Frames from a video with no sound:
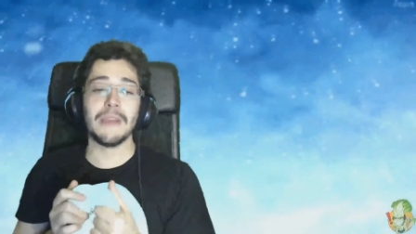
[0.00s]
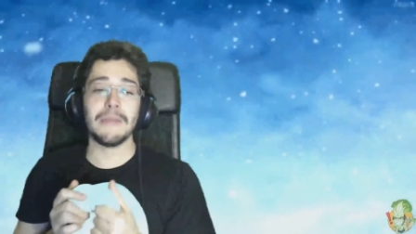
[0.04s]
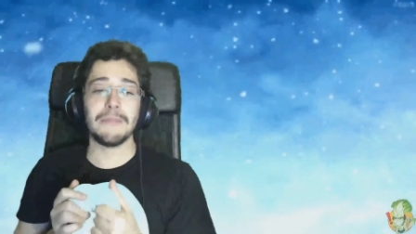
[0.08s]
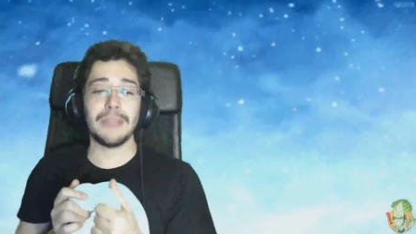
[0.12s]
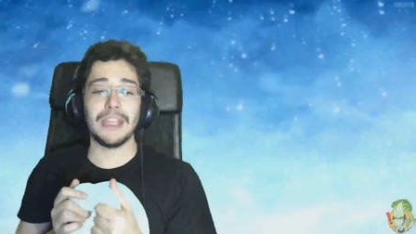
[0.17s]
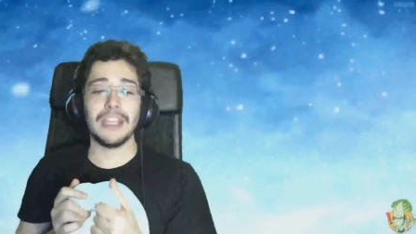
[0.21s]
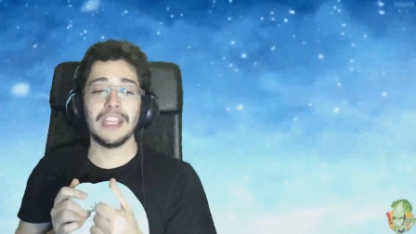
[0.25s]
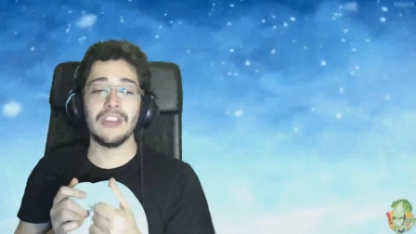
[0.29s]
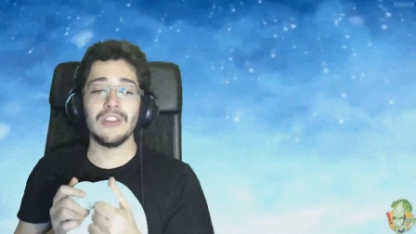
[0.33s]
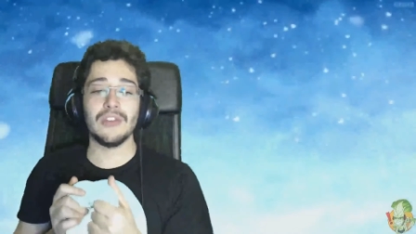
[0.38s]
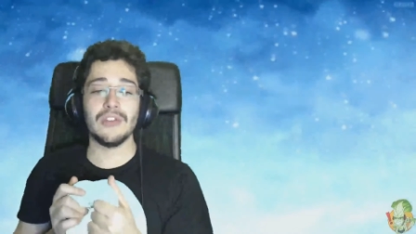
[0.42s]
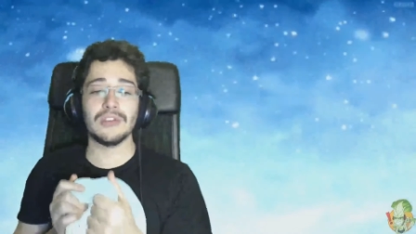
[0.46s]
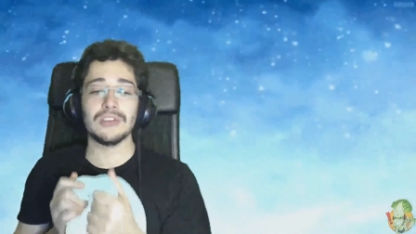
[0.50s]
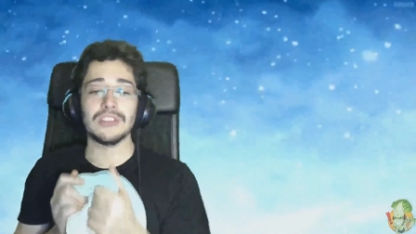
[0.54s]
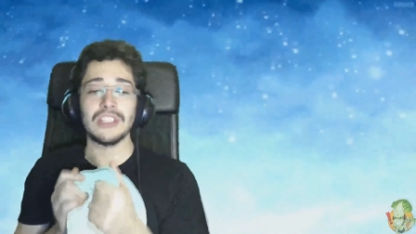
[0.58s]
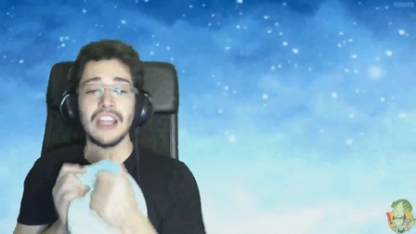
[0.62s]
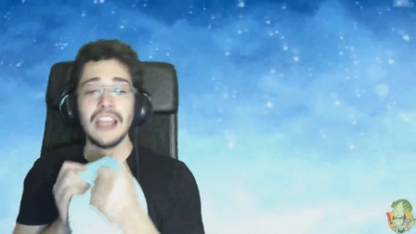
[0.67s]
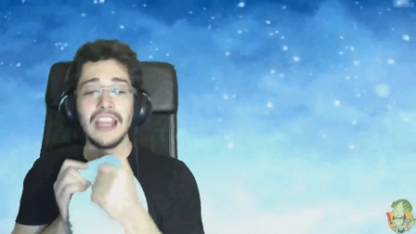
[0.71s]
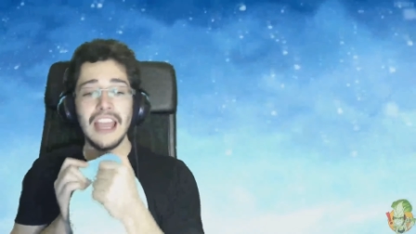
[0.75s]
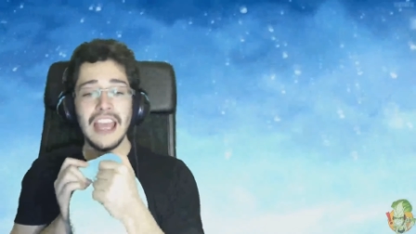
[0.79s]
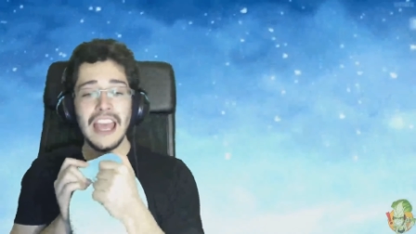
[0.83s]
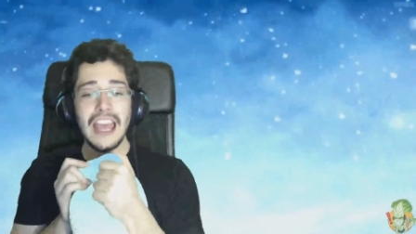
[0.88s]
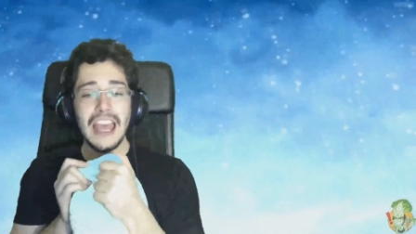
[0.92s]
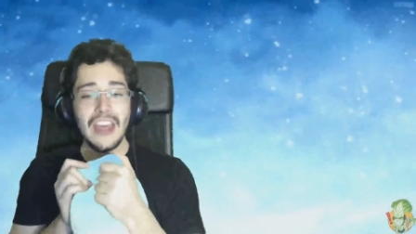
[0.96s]
videos,
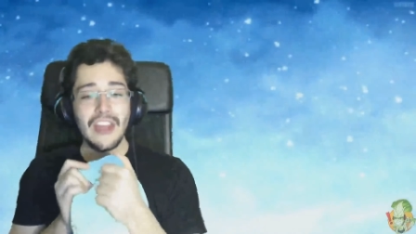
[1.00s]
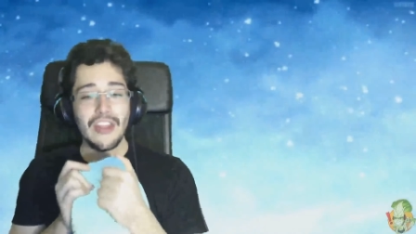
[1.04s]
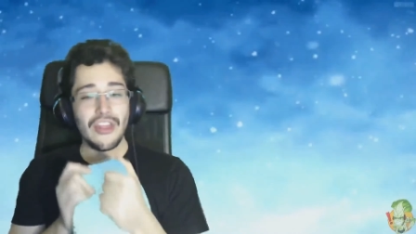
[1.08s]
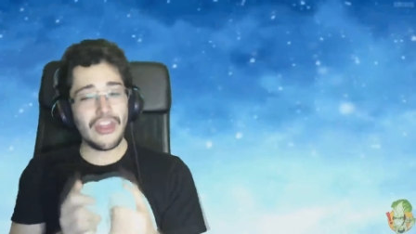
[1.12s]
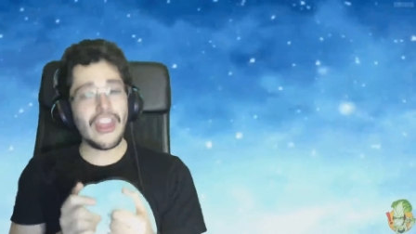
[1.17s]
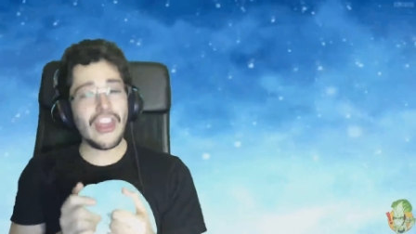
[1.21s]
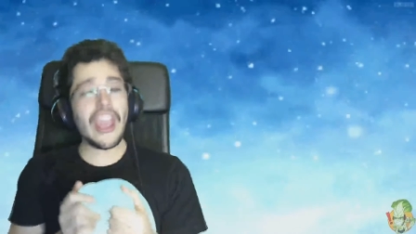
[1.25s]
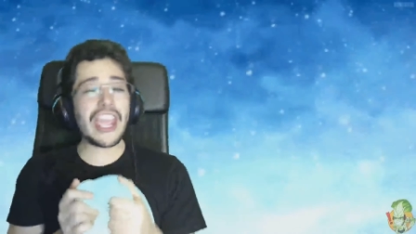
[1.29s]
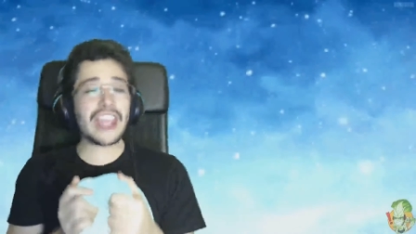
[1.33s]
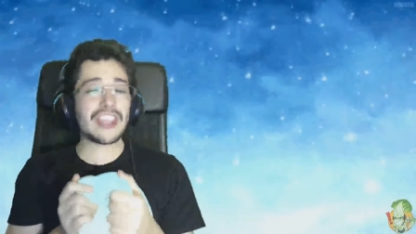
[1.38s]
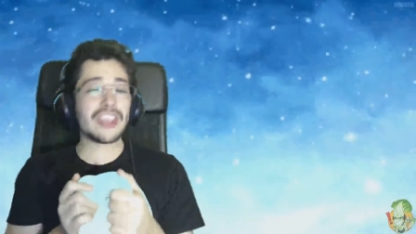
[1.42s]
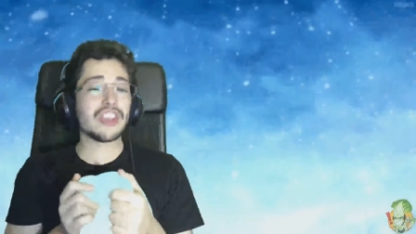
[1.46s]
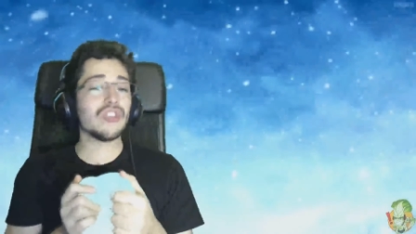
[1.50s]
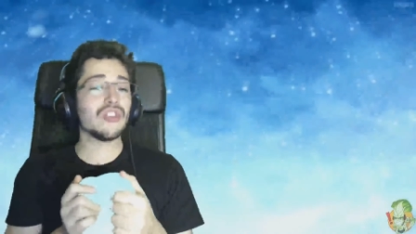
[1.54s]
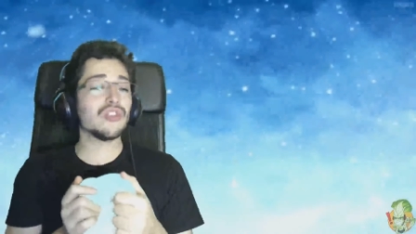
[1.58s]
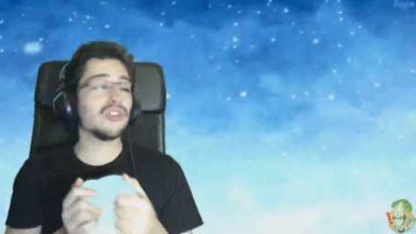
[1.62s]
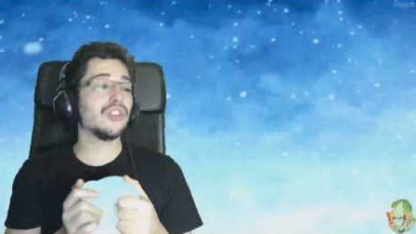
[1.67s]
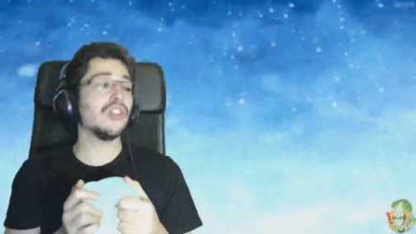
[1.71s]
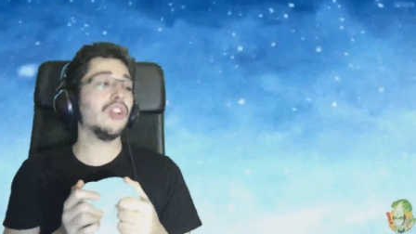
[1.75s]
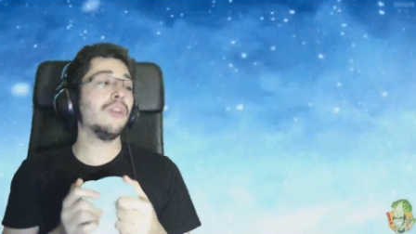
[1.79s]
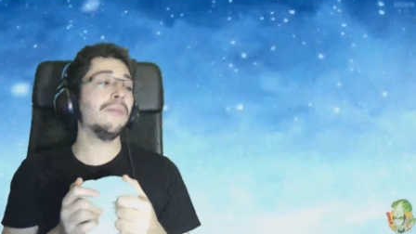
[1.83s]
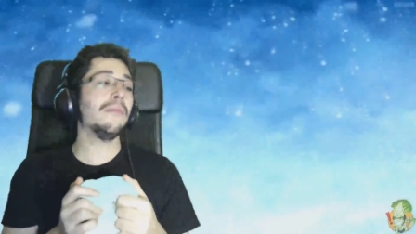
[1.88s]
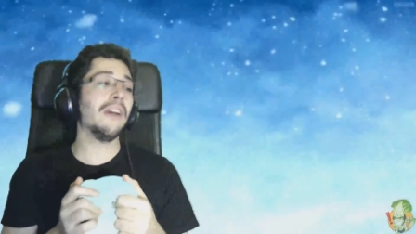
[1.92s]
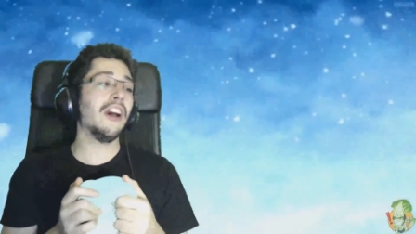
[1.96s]
thank you
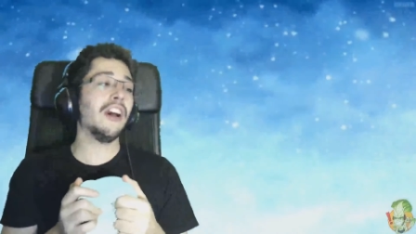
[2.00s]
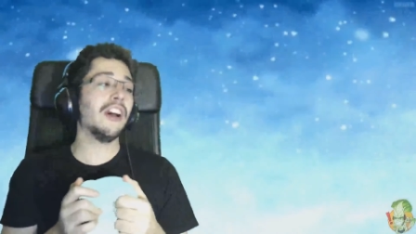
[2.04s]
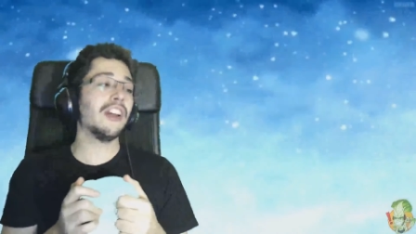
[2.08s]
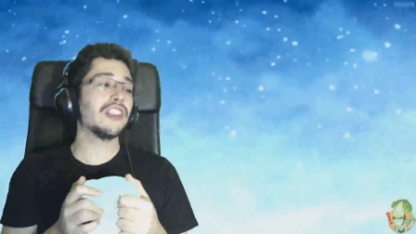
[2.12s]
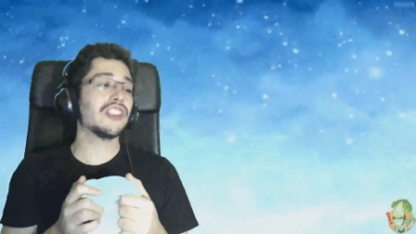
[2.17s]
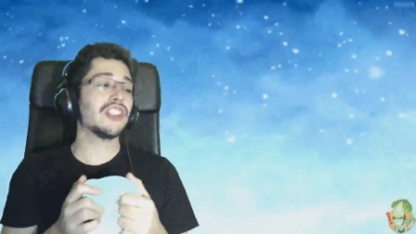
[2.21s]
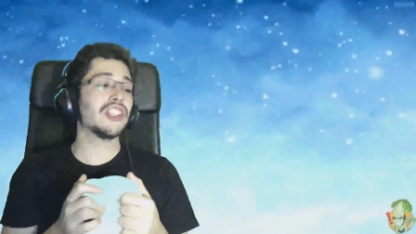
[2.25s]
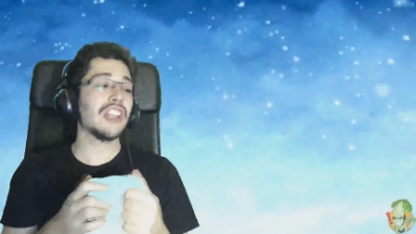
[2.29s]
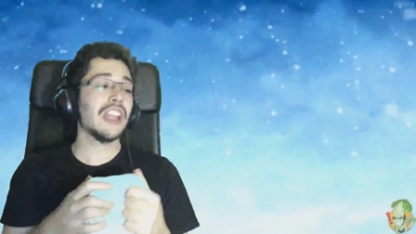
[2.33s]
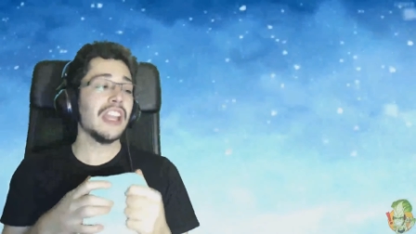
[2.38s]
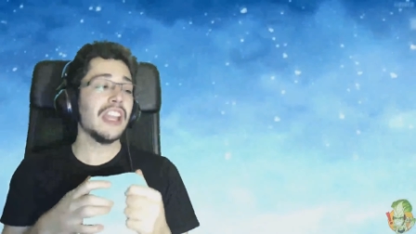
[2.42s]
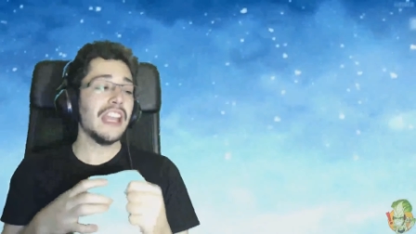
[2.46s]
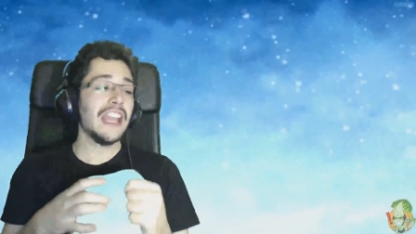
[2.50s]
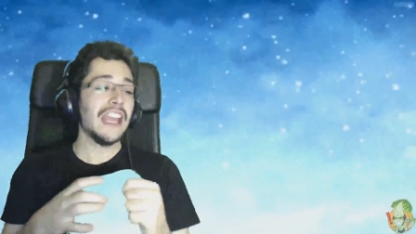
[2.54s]
so much.